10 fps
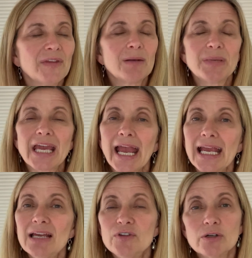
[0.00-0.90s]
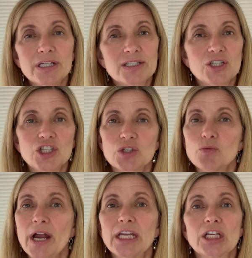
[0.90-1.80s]
that behavior isn't just
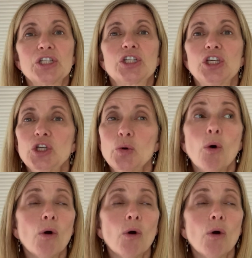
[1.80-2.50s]
running askew,